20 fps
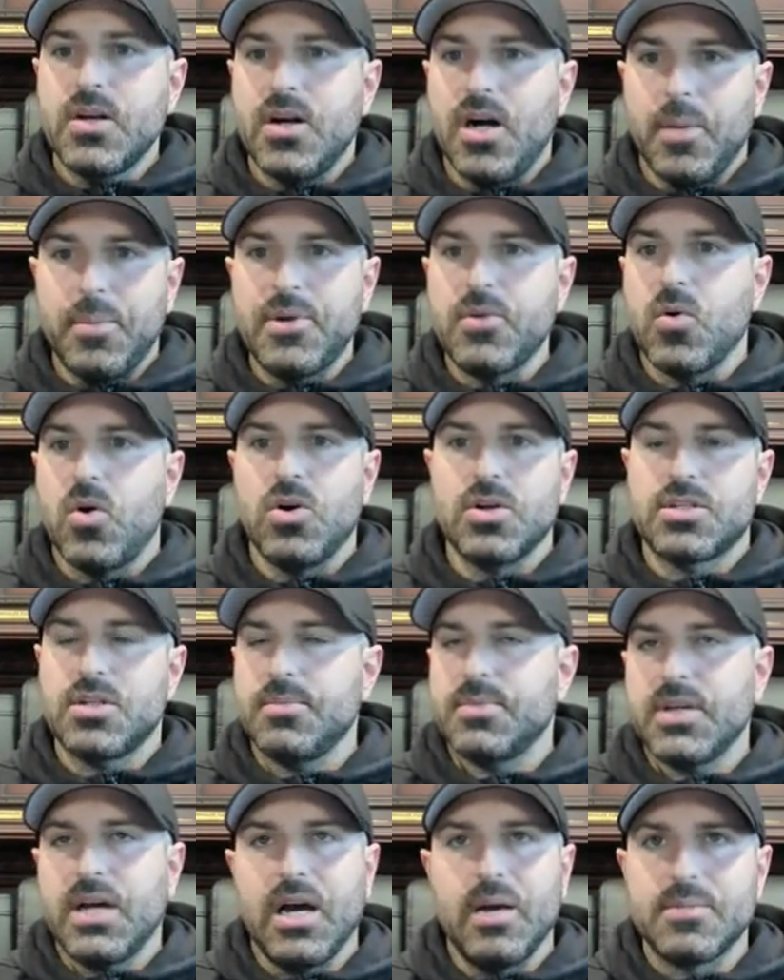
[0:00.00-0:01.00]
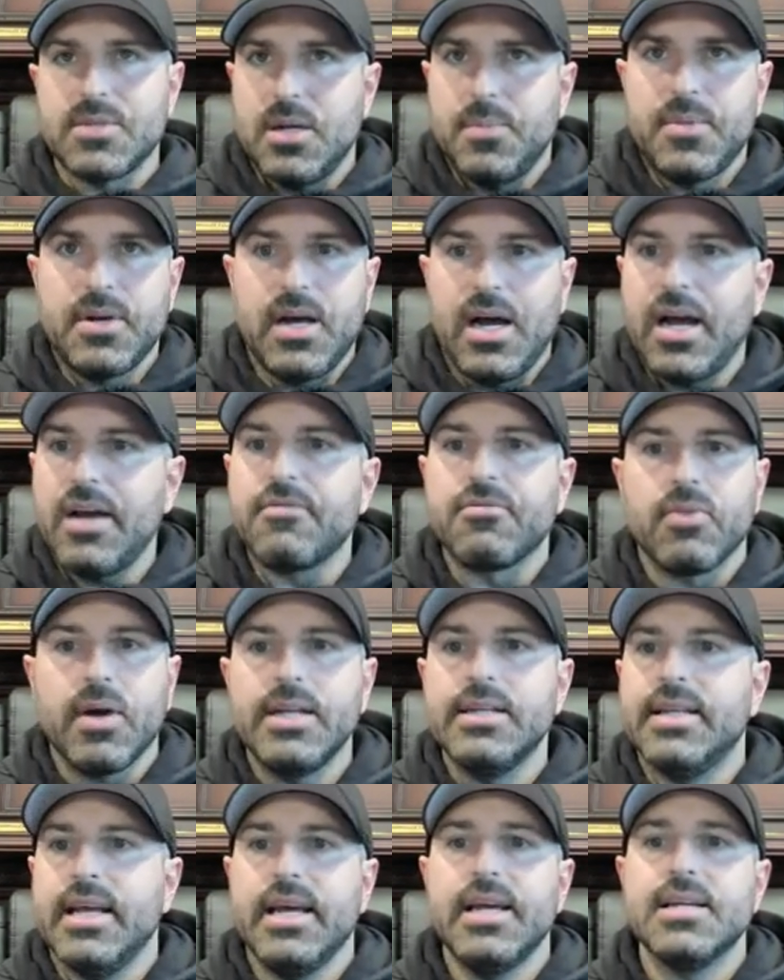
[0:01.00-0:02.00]
I'll be wrong sometimes. I have
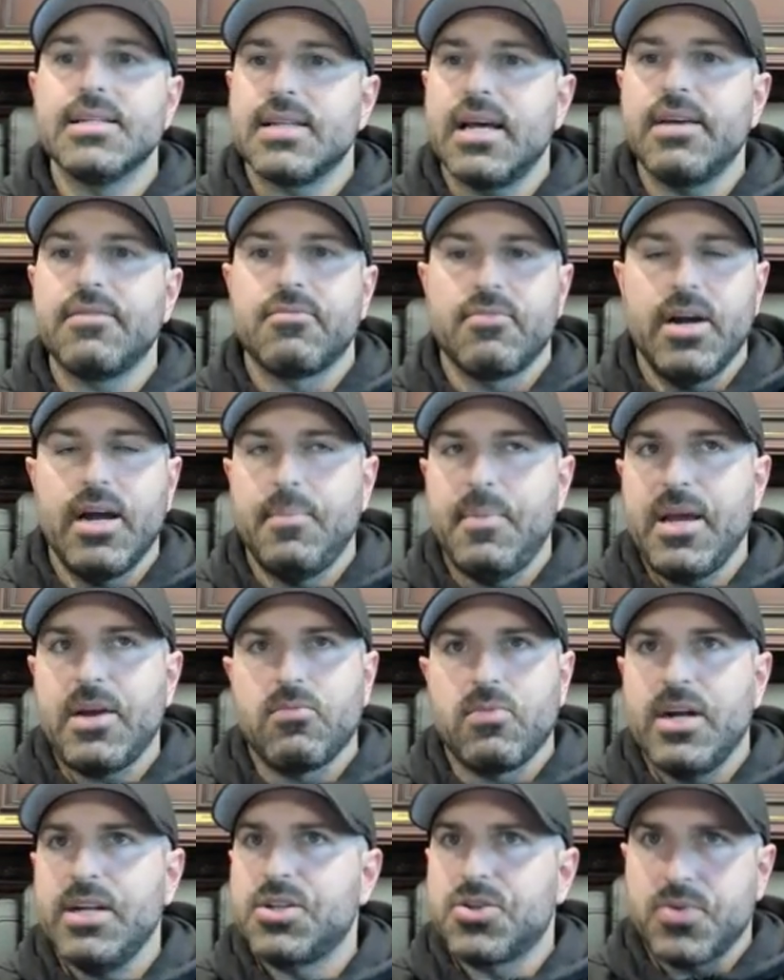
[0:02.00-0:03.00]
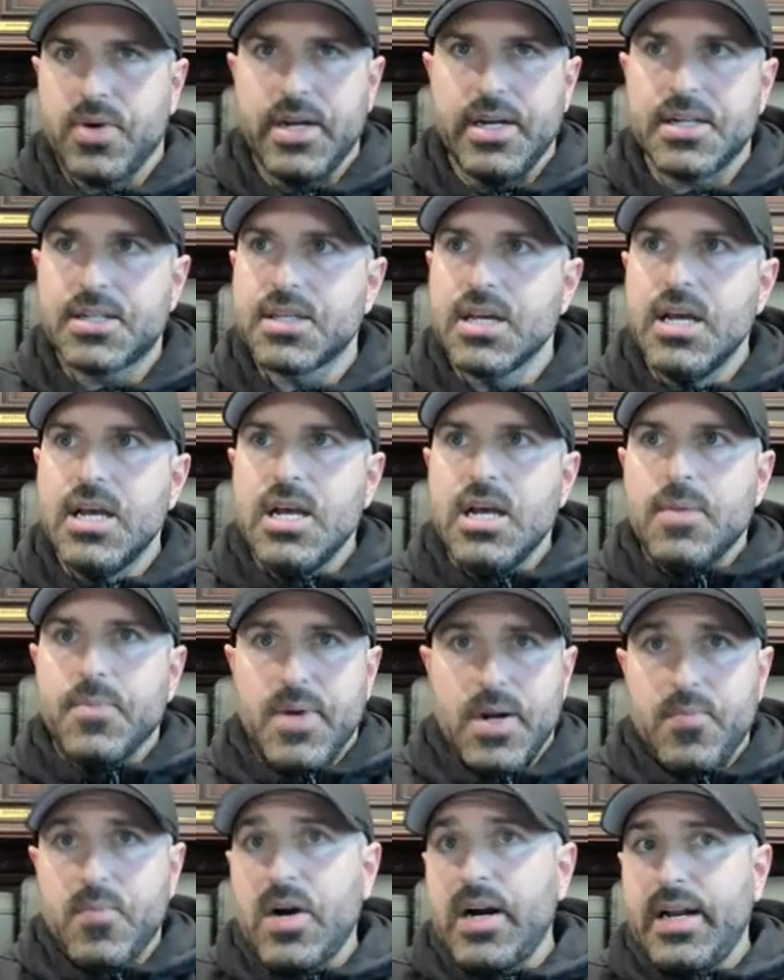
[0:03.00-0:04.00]
red days. I make red trades,
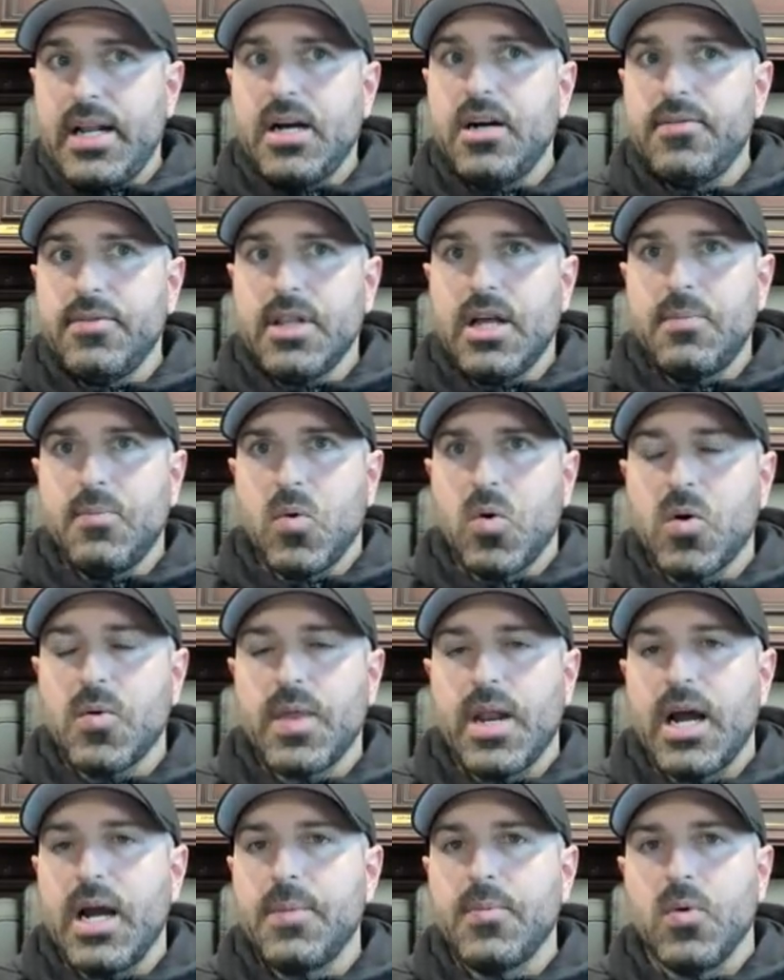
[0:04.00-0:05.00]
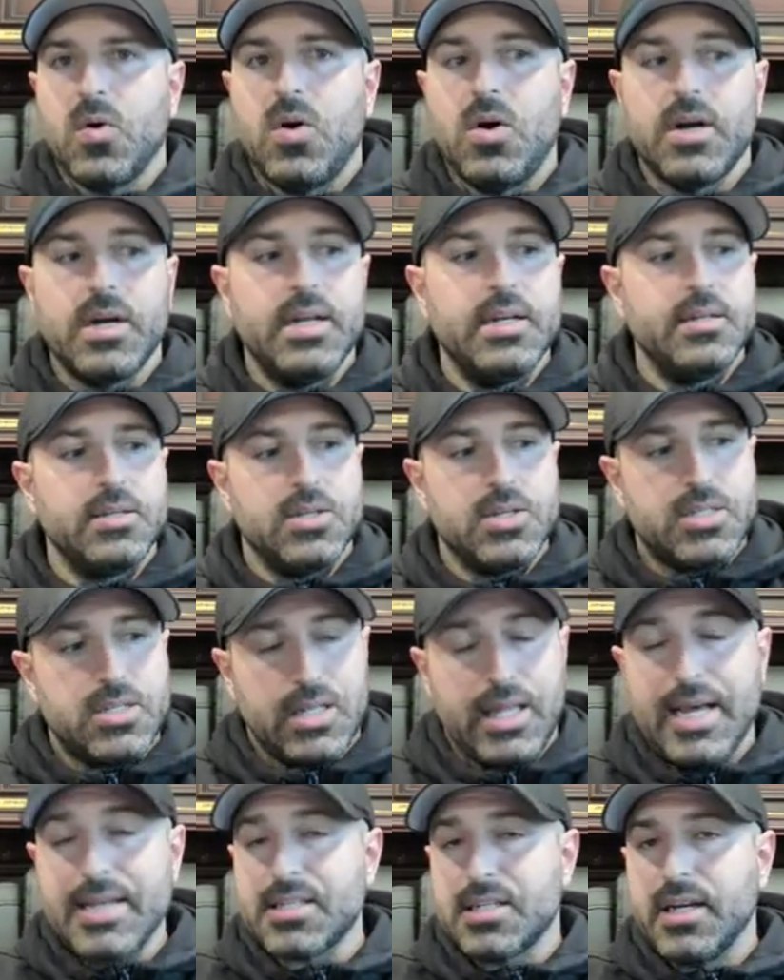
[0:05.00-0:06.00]
but I'm right a hell of a lot more that I'm wrong. And just
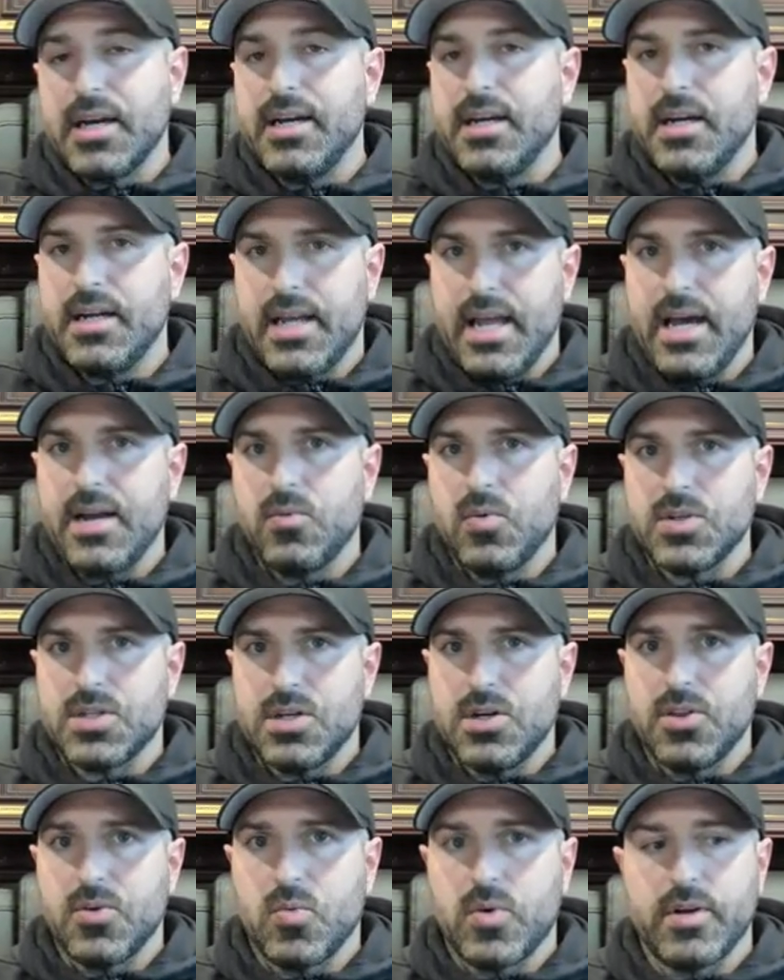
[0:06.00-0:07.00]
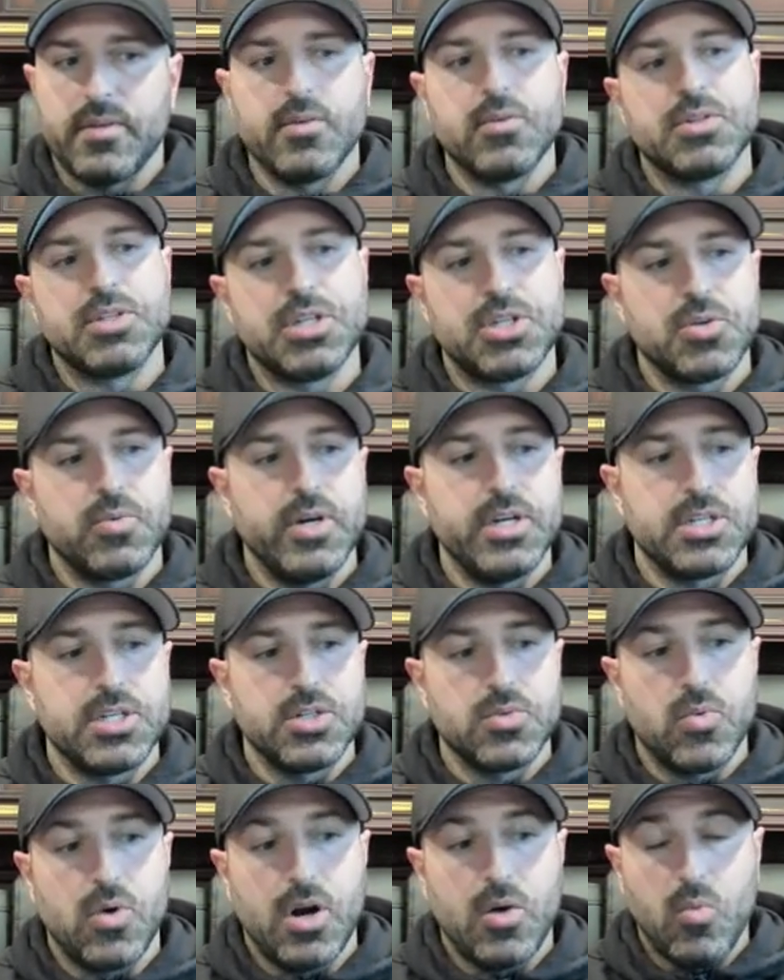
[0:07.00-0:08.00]
last night, again, was another one of those
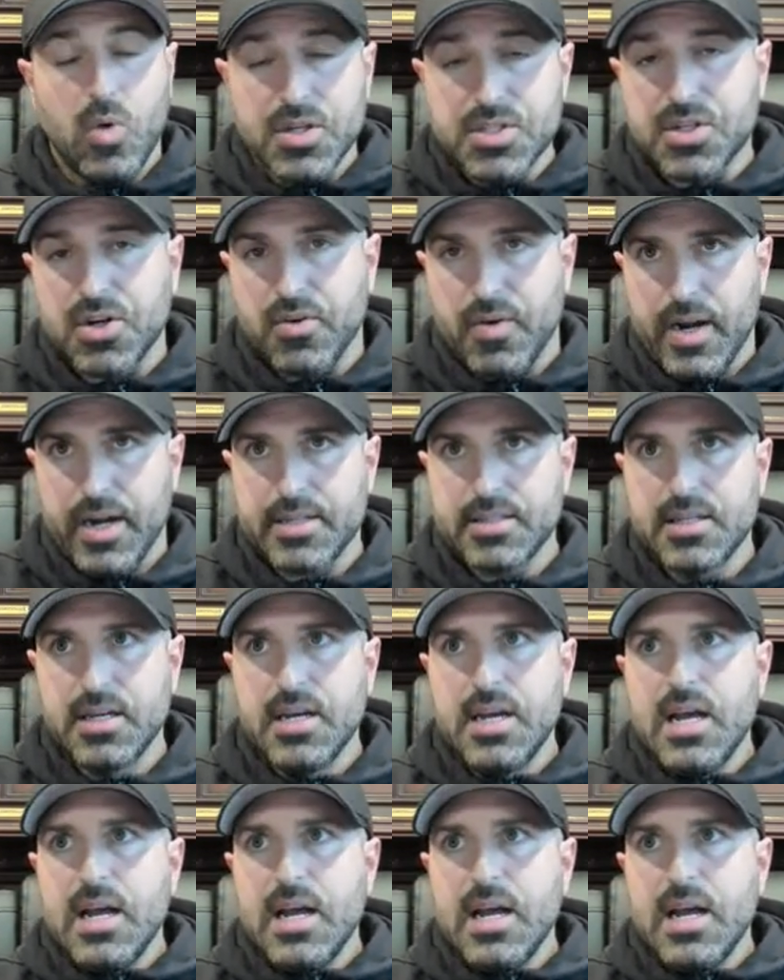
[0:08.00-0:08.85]
situations where I was correct.